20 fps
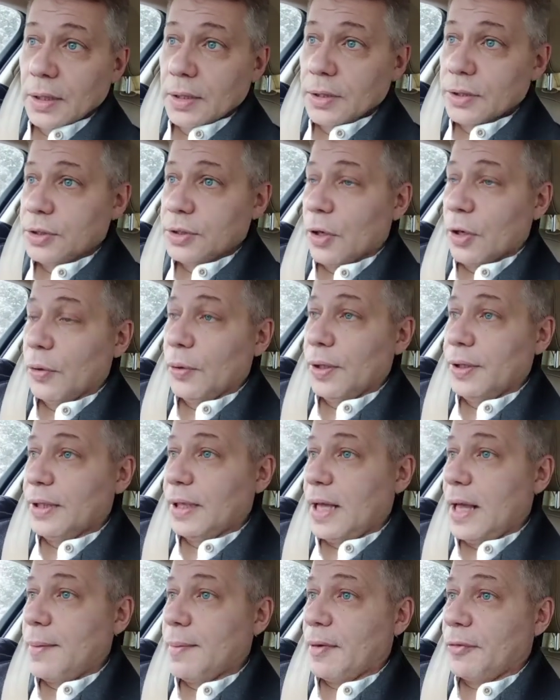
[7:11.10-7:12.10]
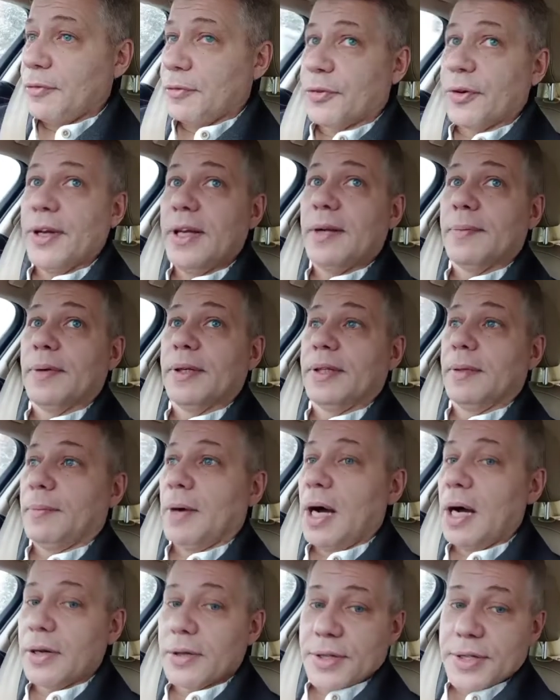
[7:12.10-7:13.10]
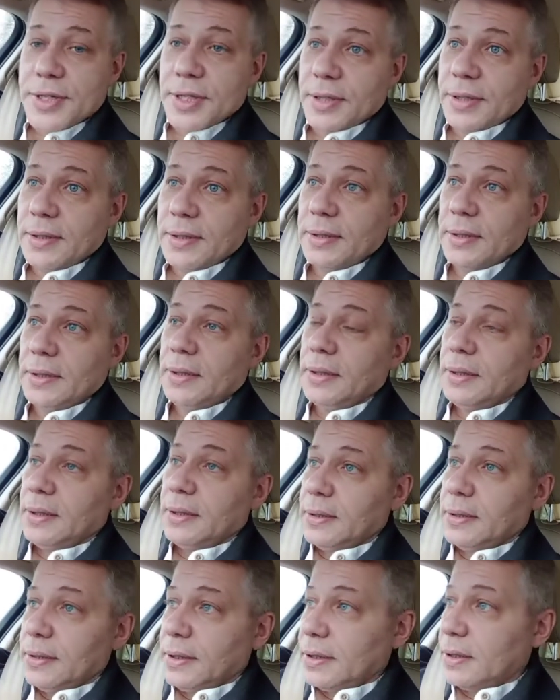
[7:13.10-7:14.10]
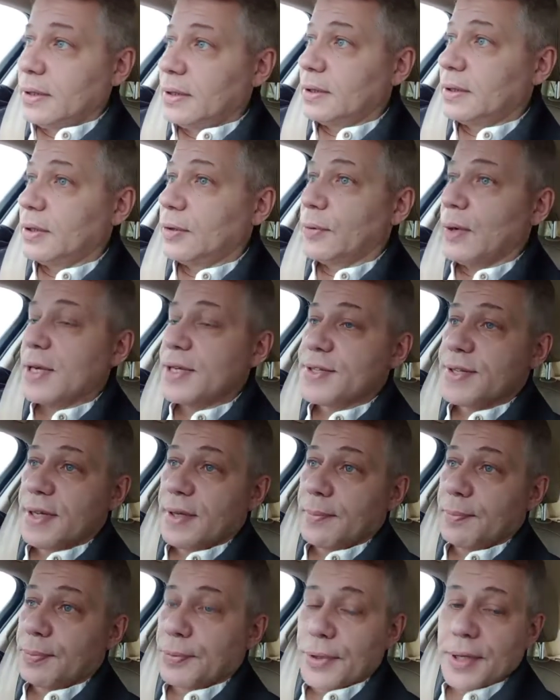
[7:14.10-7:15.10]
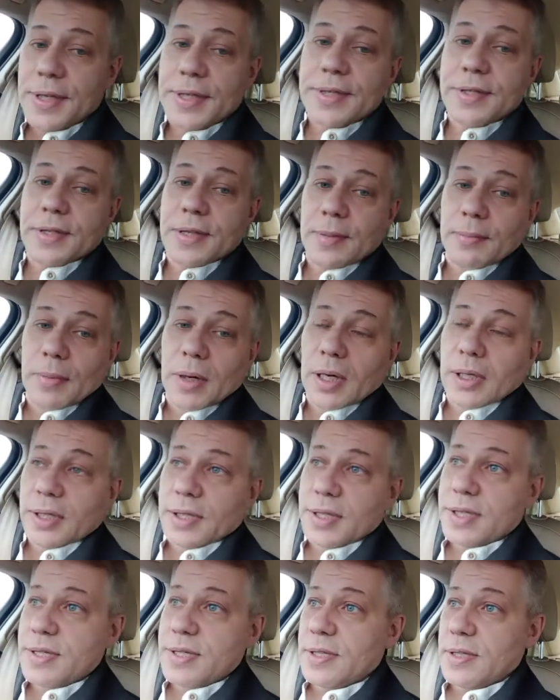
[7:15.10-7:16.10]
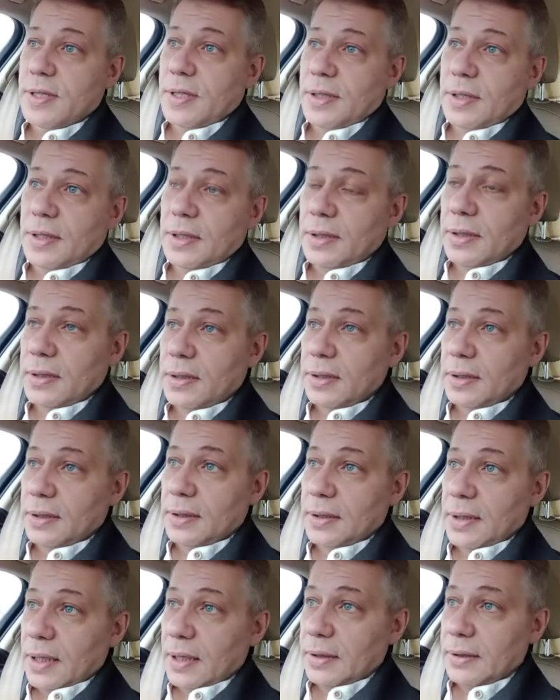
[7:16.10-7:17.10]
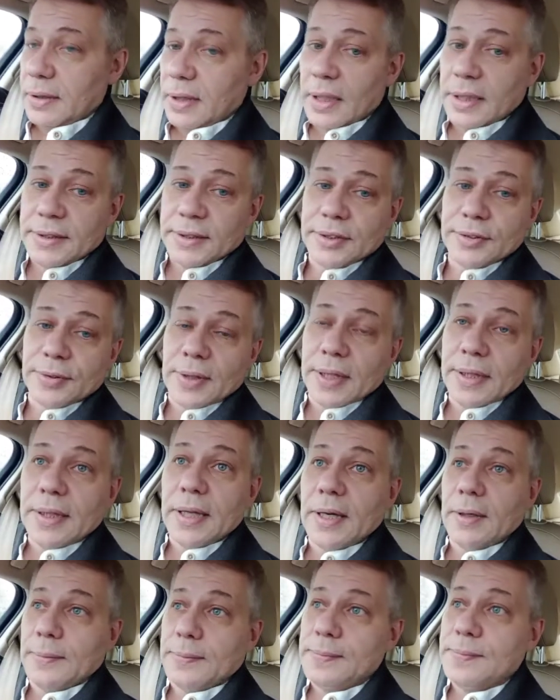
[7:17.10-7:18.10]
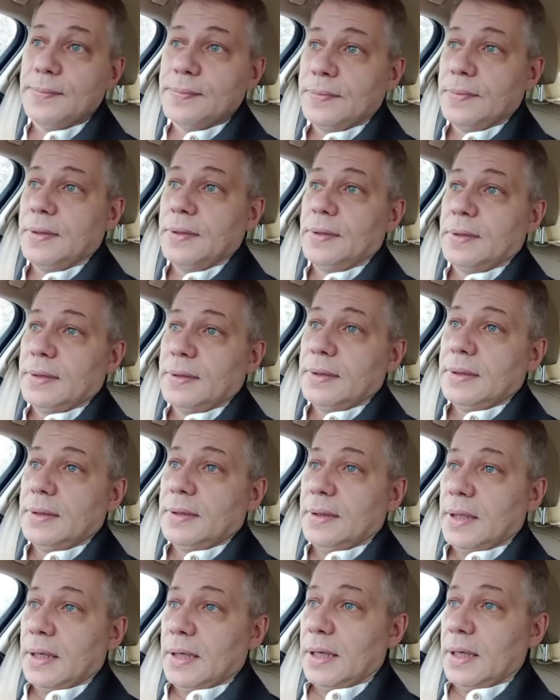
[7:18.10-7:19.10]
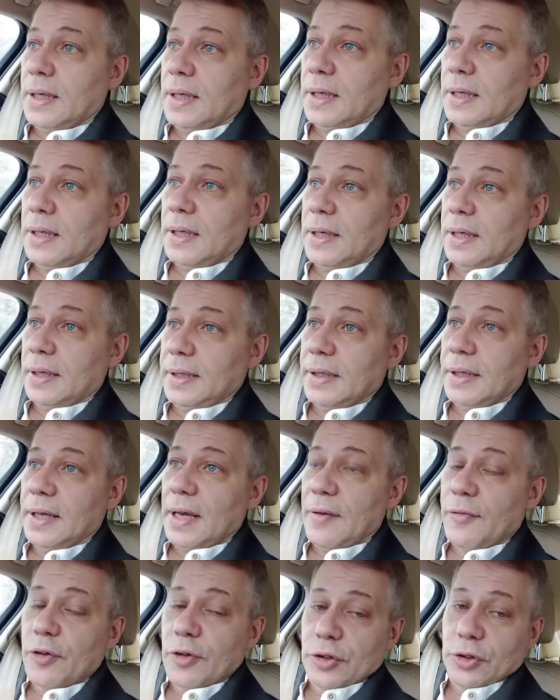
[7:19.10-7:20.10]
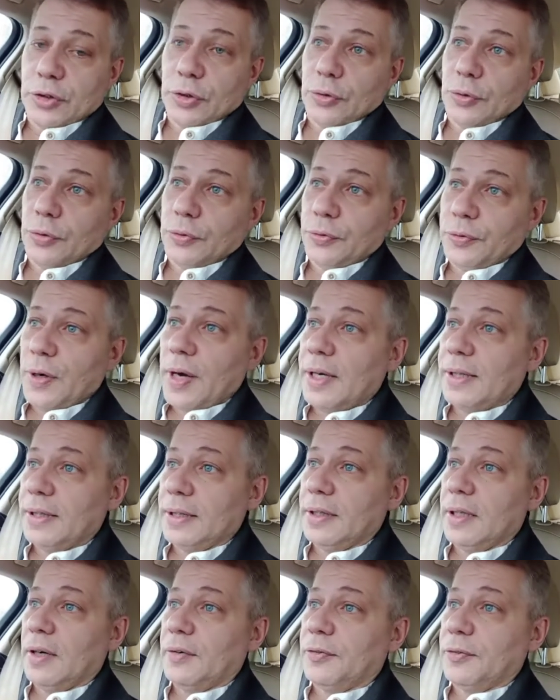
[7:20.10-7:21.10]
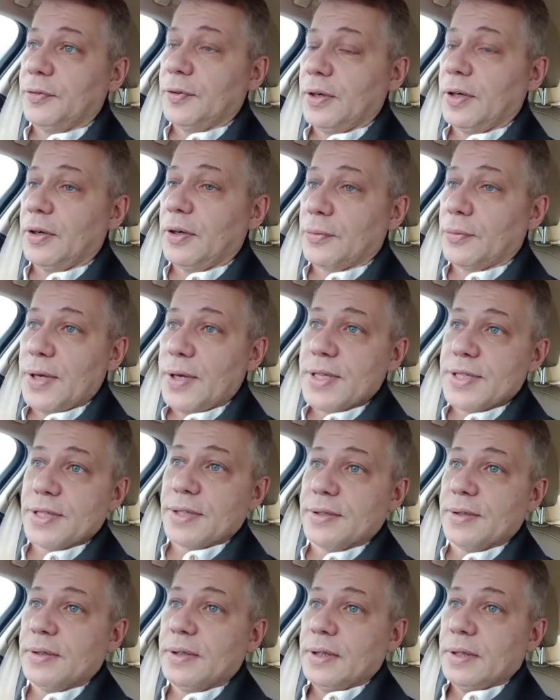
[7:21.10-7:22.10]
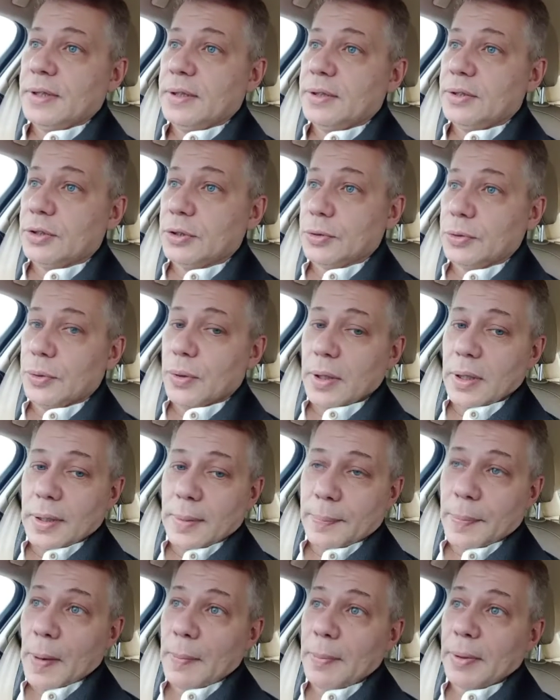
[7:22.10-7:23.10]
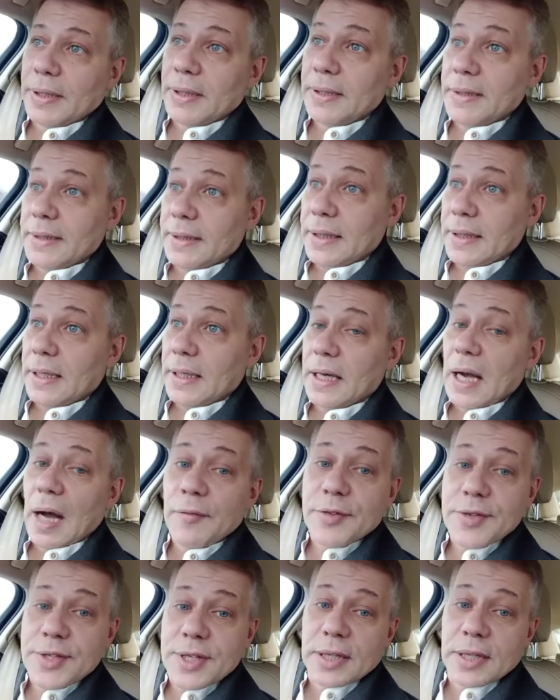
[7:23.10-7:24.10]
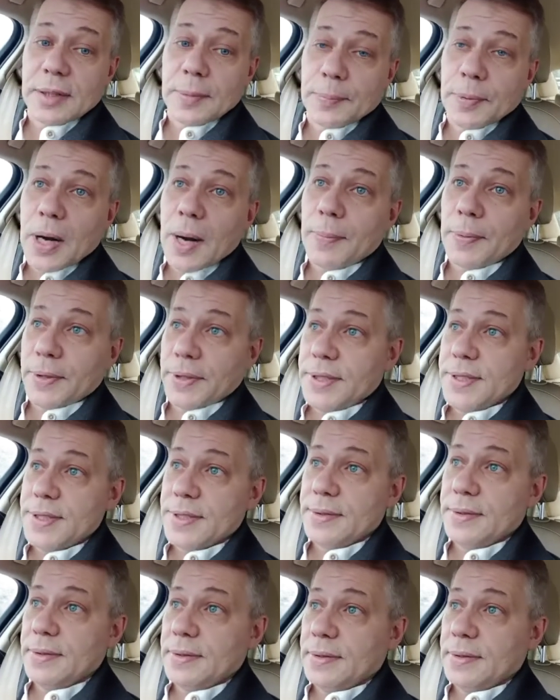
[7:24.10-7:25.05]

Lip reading: So, in the name of freedom and democracy, they're arresting priests and monks and nuns right now. In an effort to find enough reason to publicly confiscate the properties.